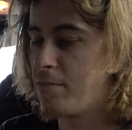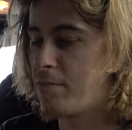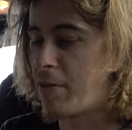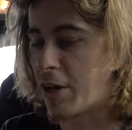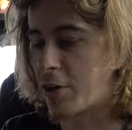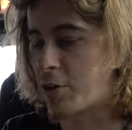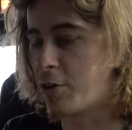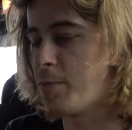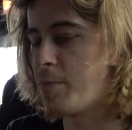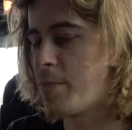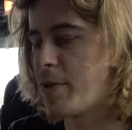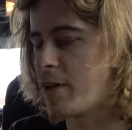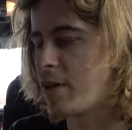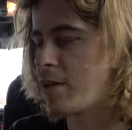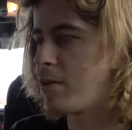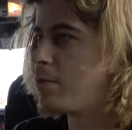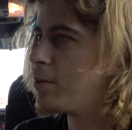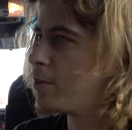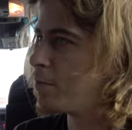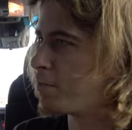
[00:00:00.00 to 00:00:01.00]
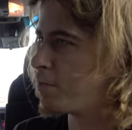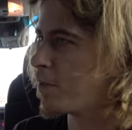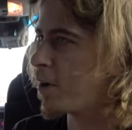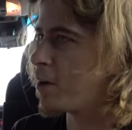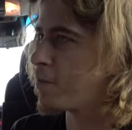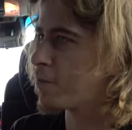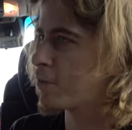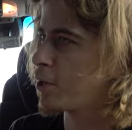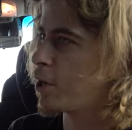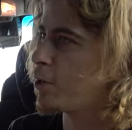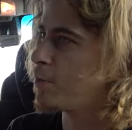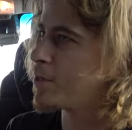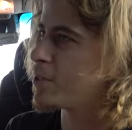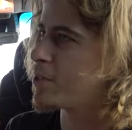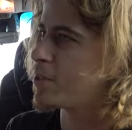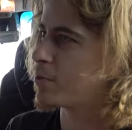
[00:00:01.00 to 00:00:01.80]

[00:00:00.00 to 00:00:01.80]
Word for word: That could be. 5 comma